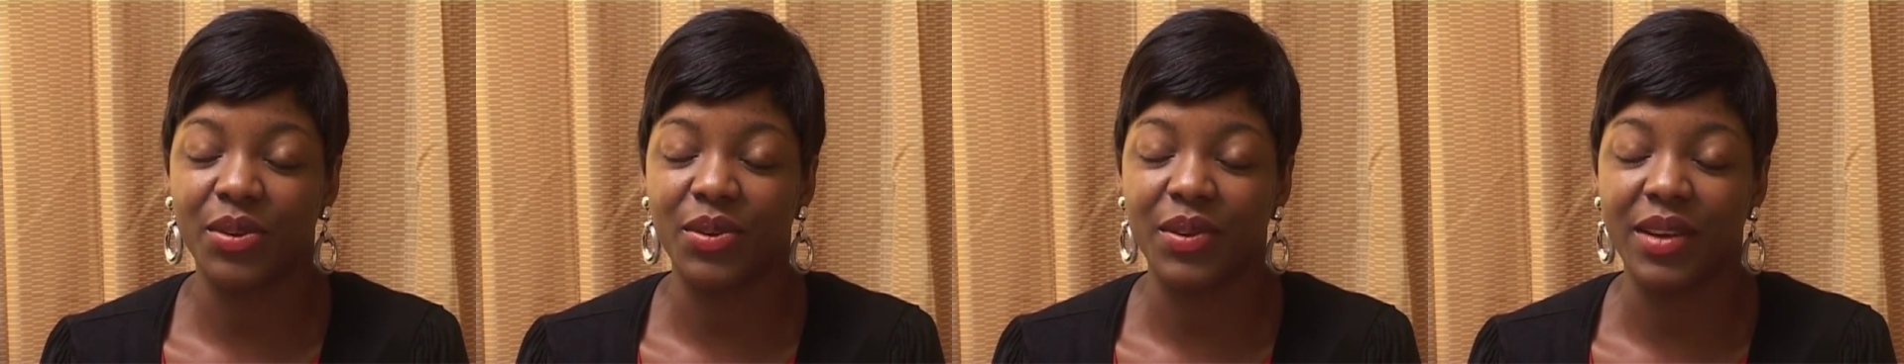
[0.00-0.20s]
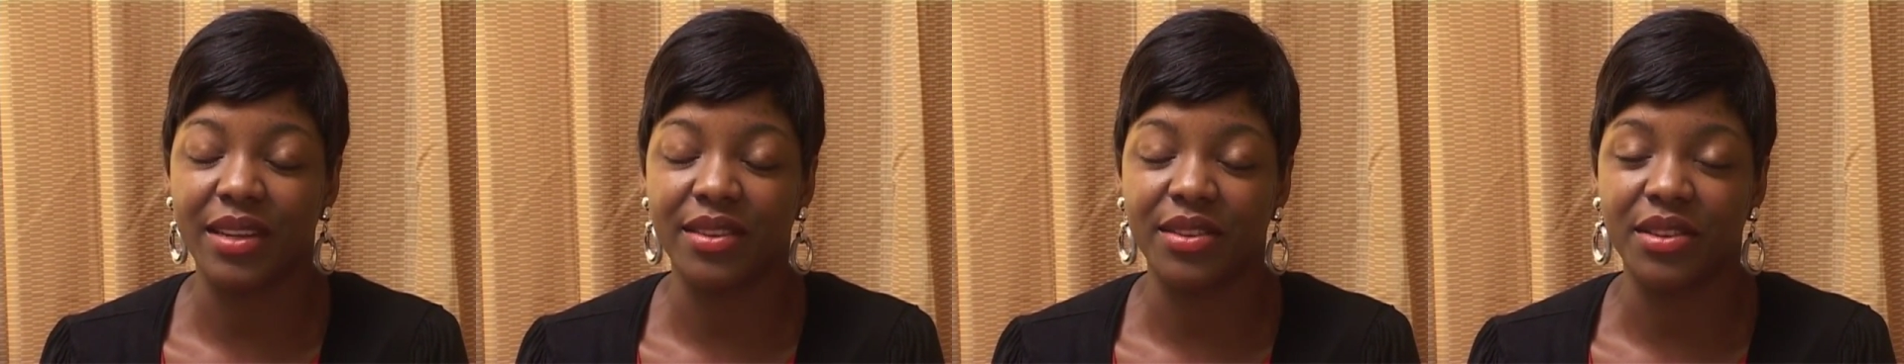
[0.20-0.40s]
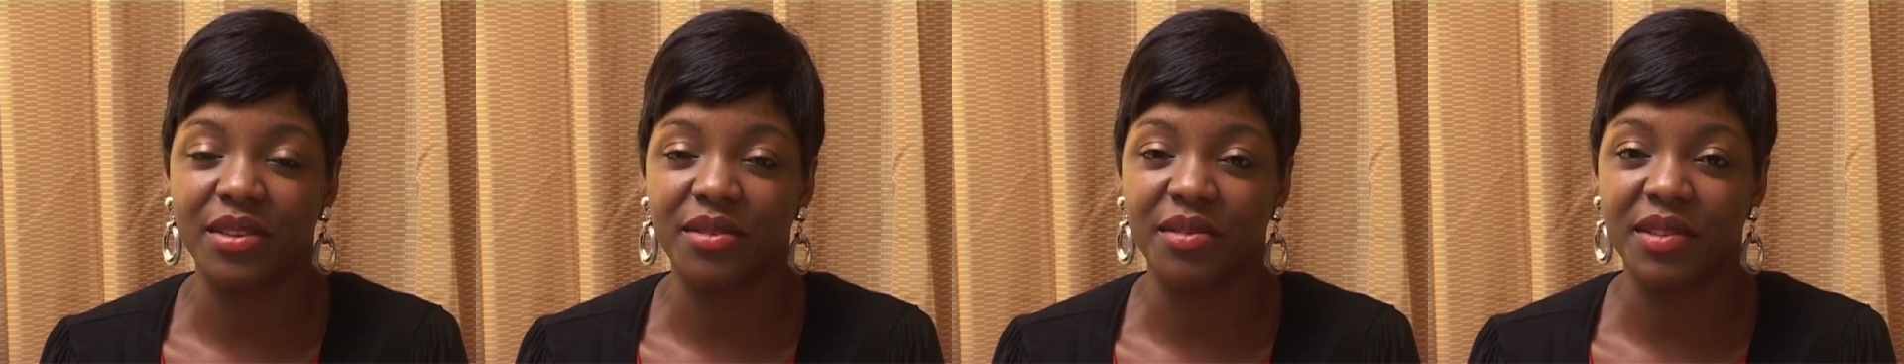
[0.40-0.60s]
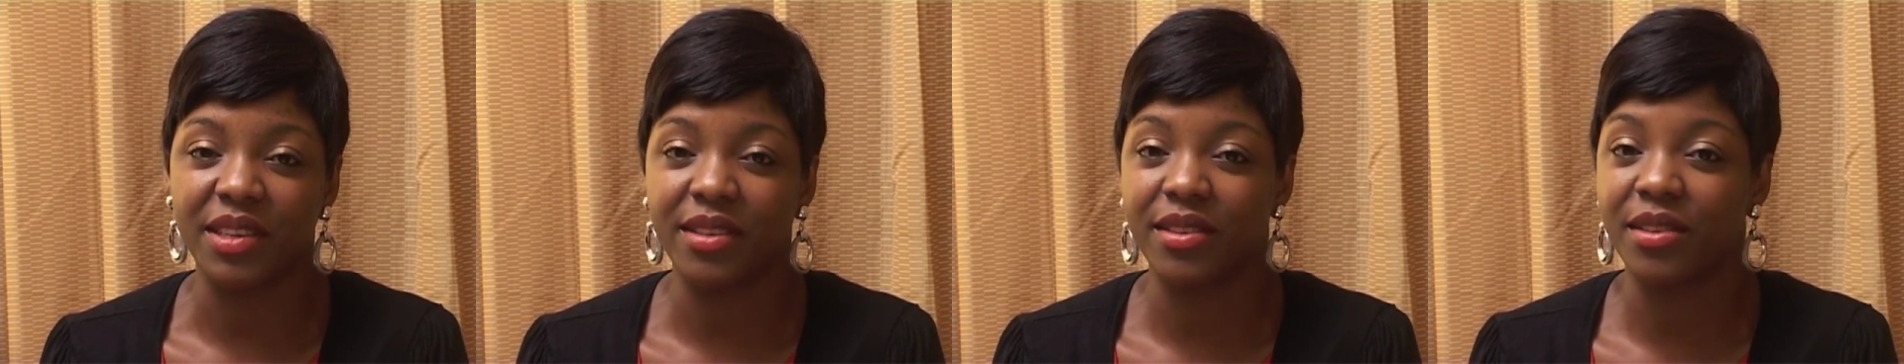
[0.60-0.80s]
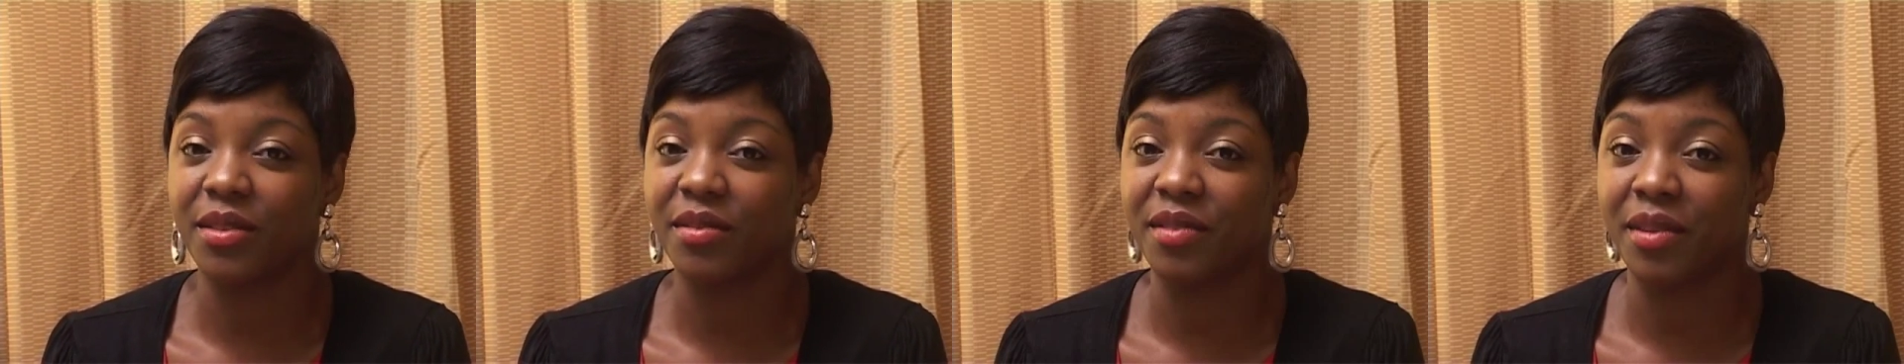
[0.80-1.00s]
law at the
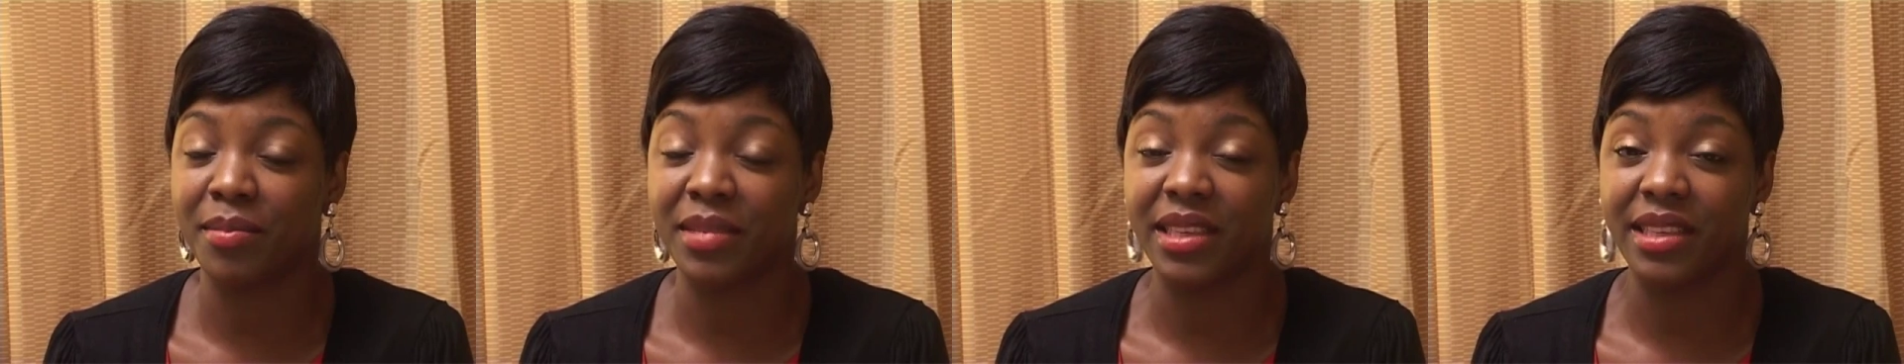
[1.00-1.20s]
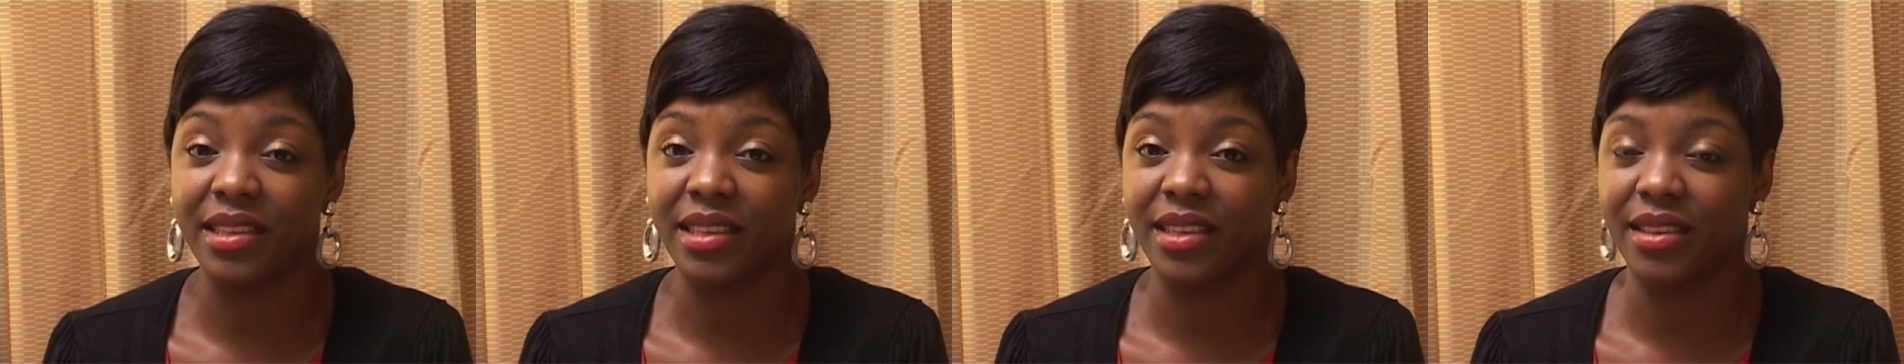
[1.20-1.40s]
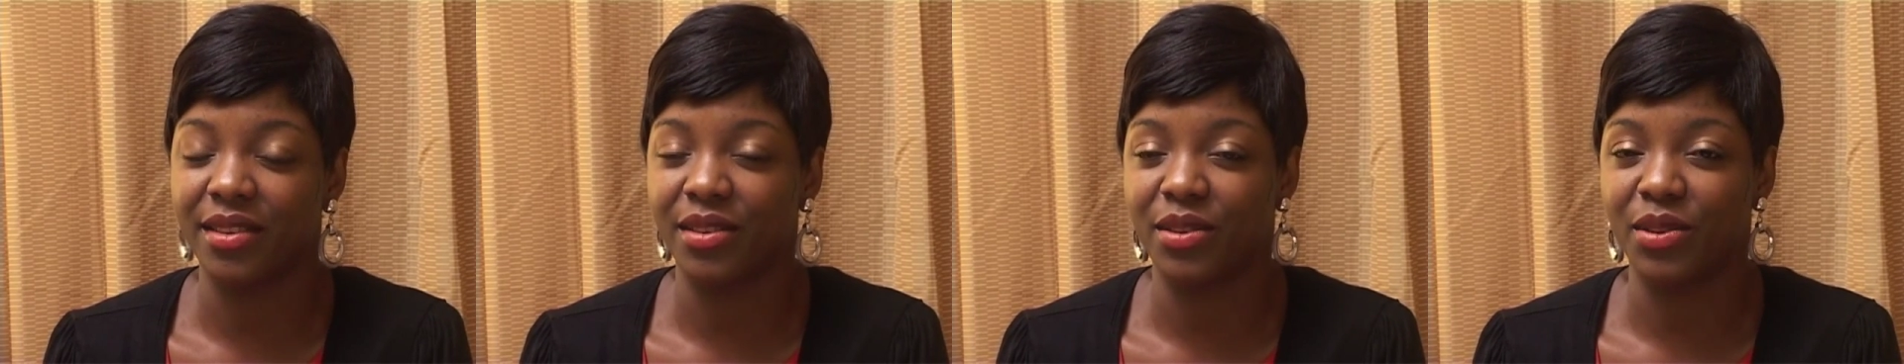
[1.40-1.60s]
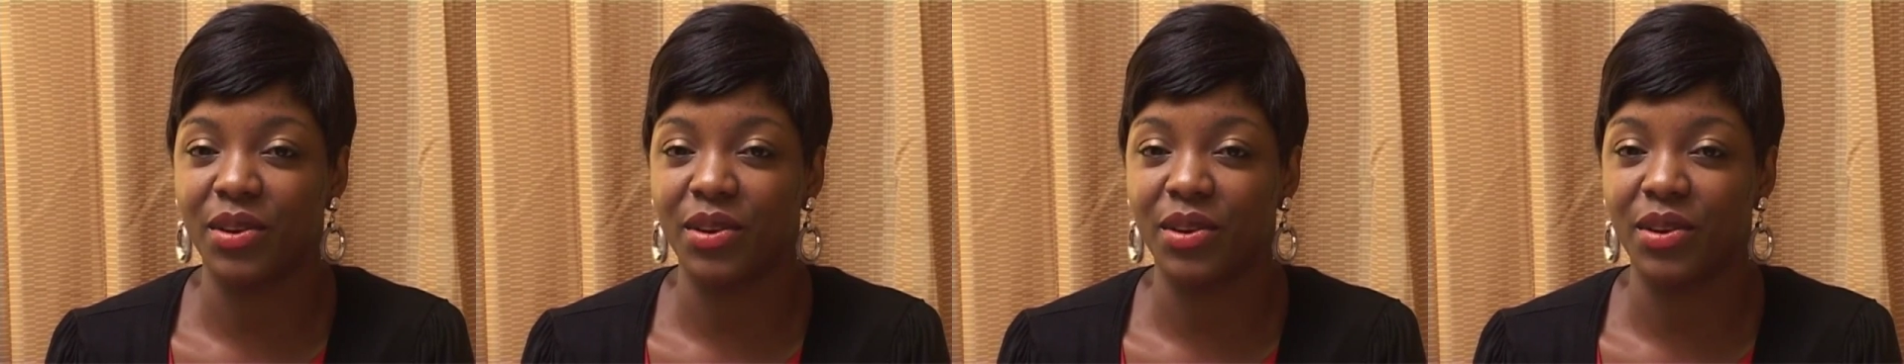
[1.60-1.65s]
University of Aberdeen,